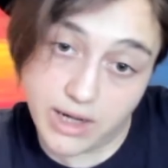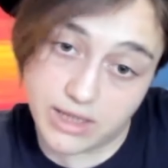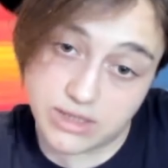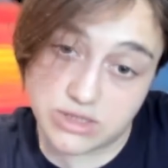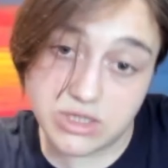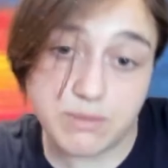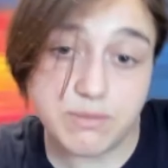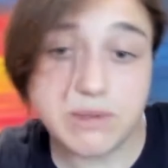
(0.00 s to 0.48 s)
and
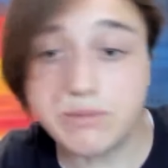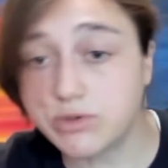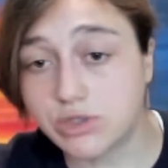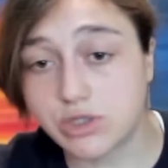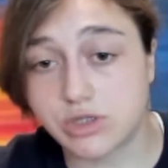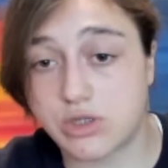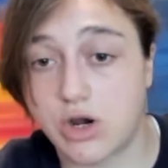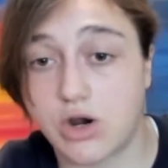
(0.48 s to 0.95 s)
some people
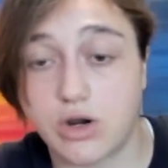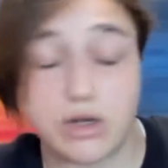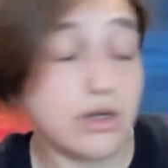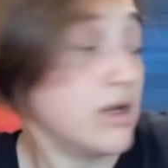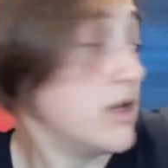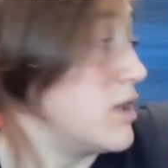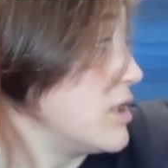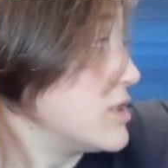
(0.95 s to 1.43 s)
just aren't.
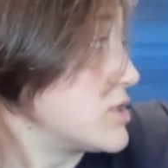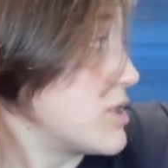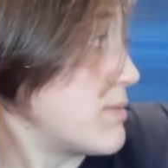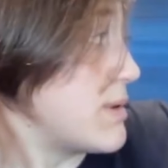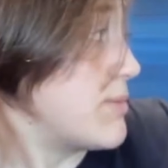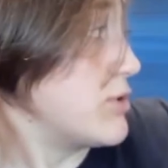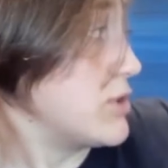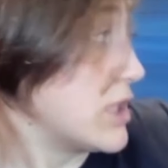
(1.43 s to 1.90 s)
Some
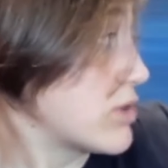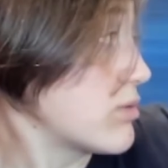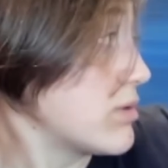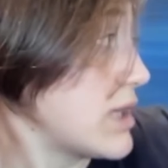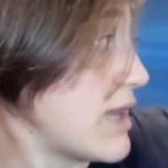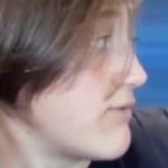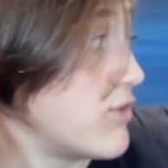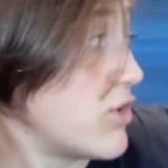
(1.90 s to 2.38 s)
people
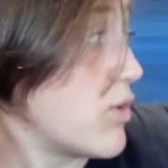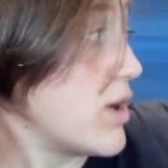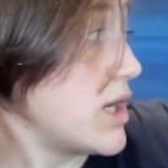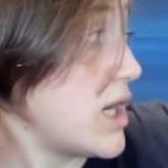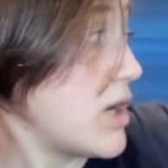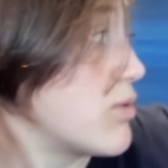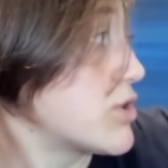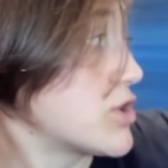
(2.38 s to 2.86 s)
literally have no
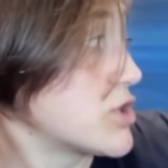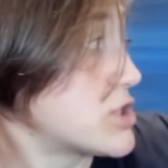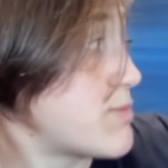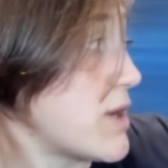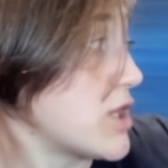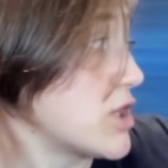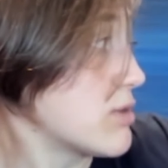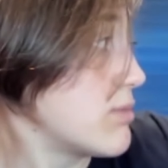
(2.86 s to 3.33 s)
idea what they're
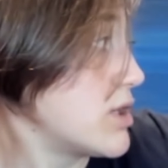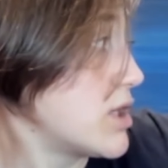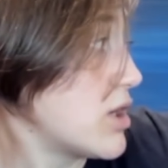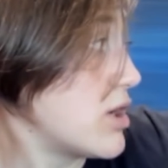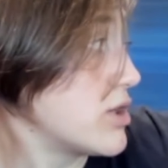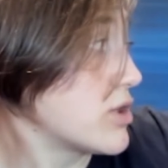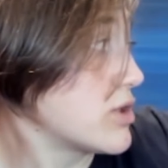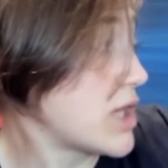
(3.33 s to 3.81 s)
spending their money
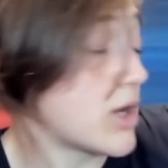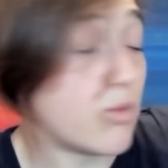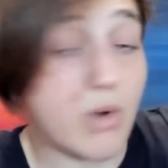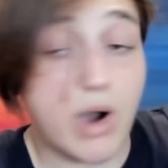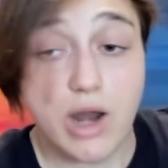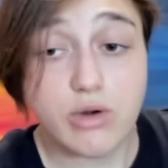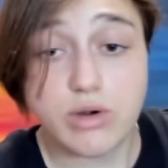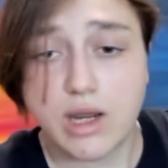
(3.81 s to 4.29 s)
on. They're like,
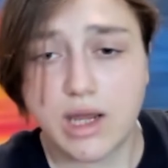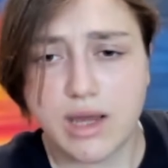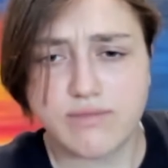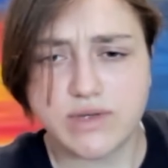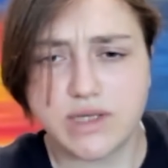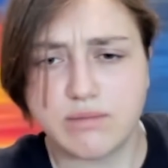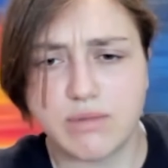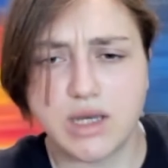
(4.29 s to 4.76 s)
why don't I have
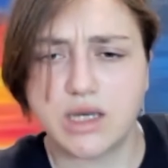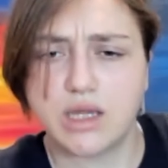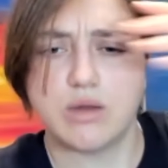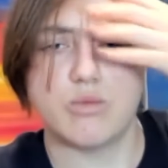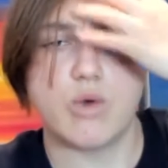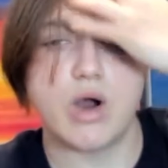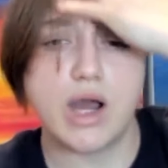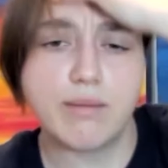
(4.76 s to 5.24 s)
any money?
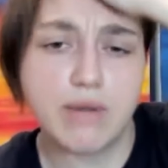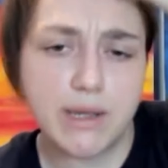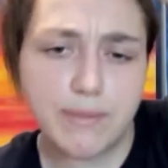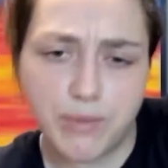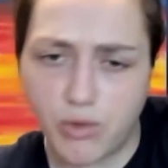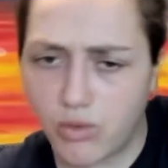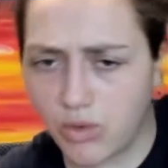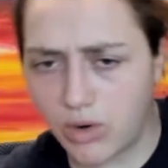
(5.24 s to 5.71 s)
Why am I
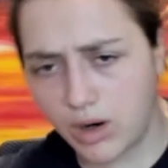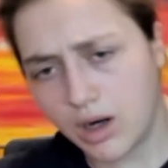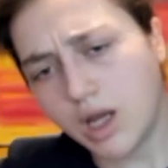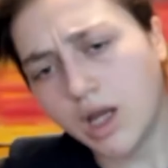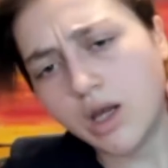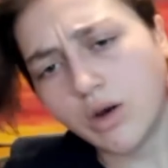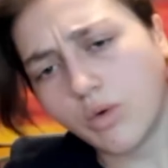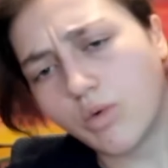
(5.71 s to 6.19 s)
poor?
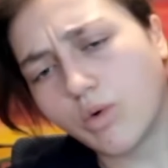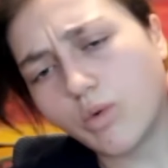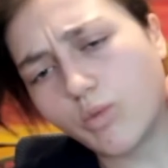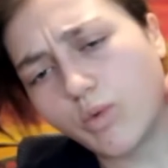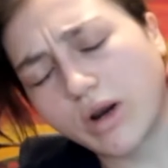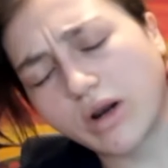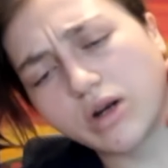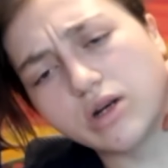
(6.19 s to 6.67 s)

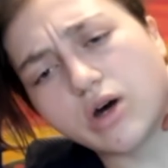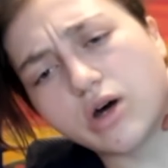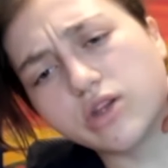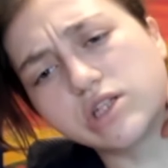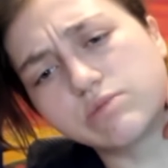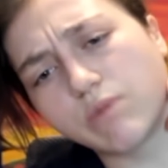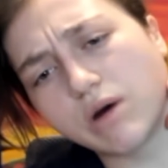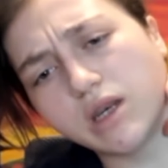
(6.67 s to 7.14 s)
Where did all
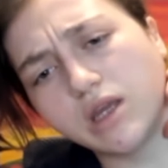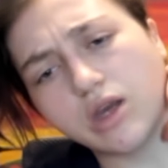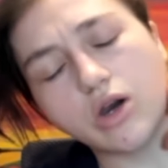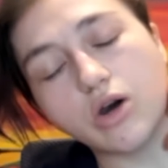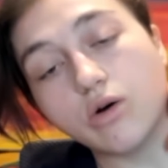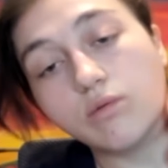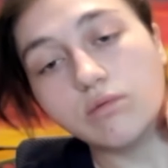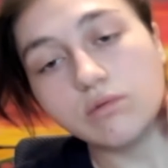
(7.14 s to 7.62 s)
this money
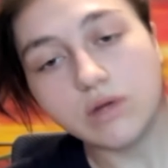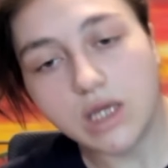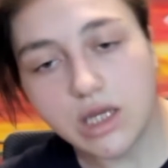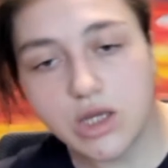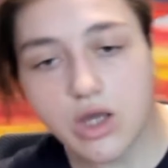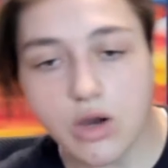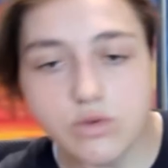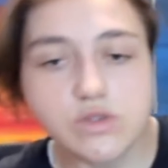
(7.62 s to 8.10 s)
go?
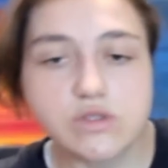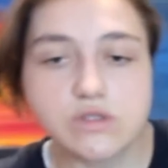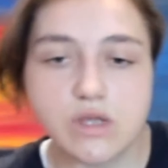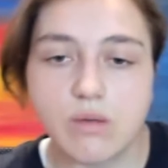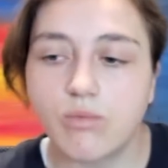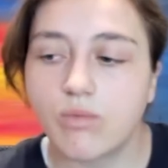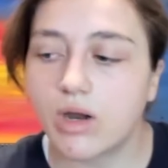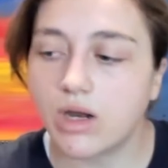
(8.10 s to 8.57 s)
It goes
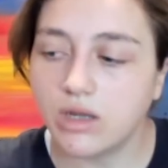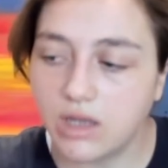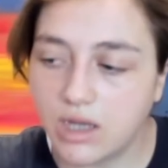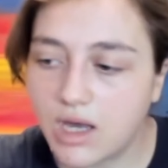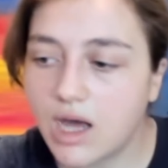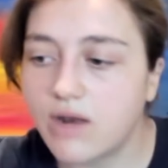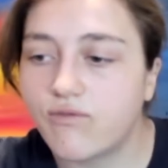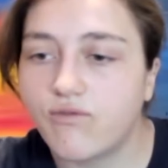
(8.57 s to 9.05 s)
somewhere. You
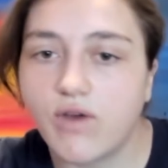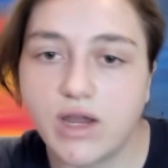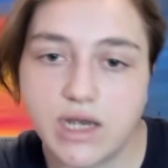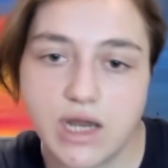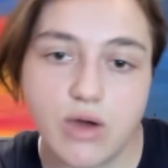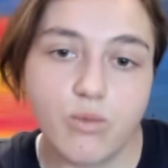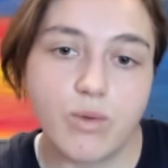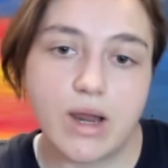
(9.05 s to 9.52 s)
gotta find
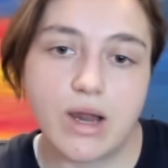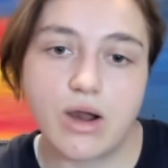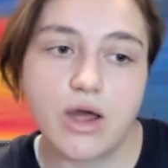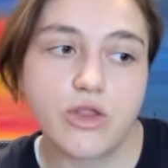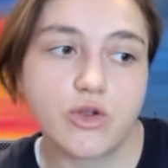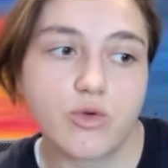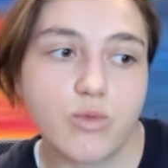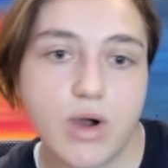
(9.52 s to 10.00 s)
out where.
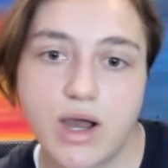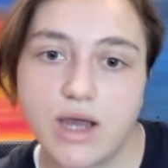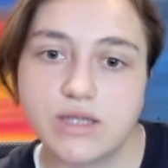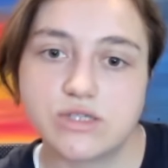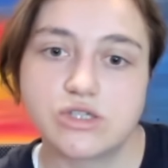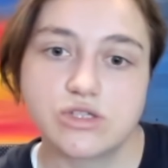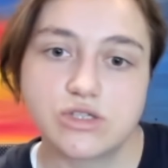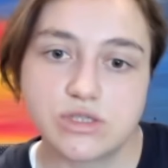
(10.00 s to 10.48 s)

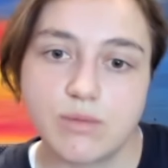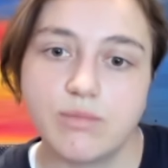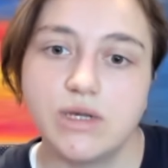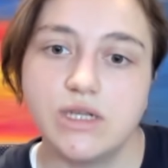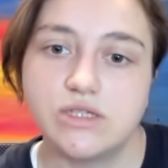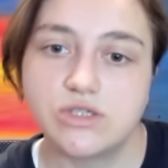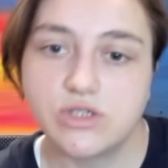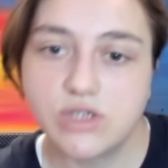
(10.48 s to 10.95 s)
Otherwise,
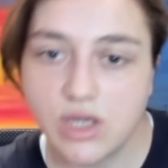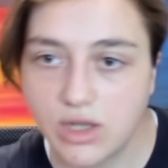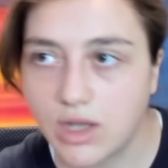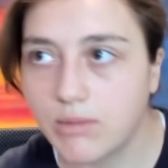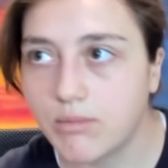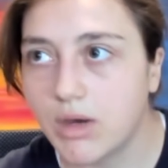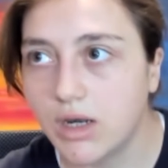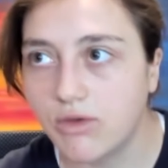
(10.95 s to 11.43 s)
somebody's
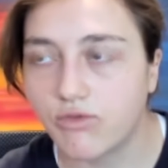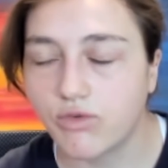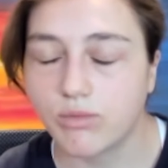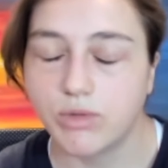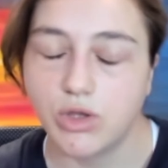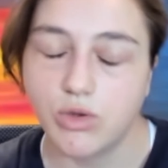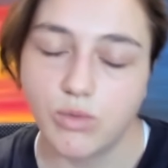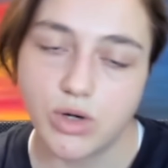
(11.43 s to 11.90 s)
stealing money
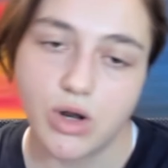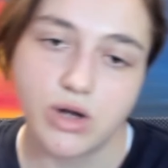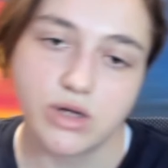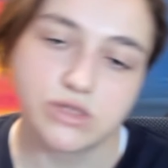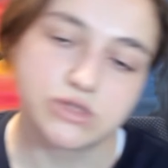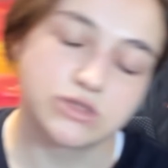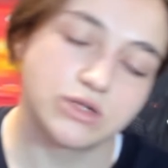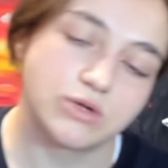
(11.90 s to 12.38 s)
from you, and
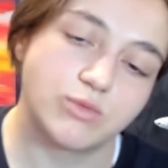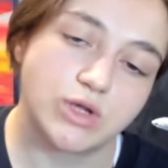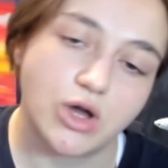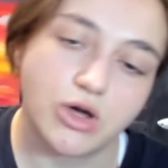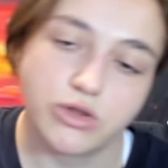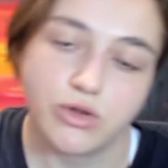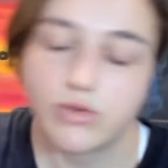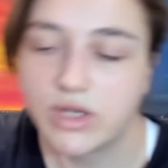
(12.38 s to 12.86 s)
honestly, we
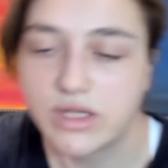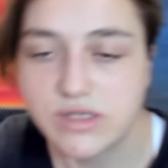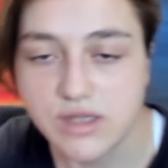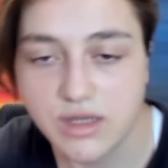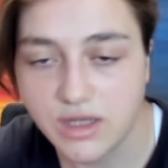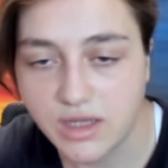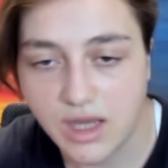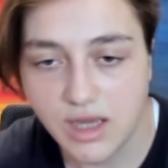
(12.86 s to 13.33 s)
all know that's
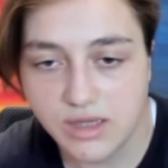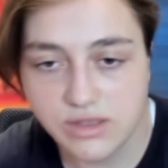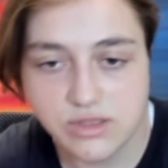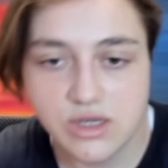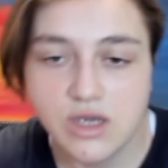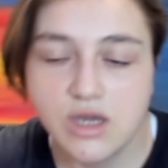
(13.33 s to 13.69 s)
not the case.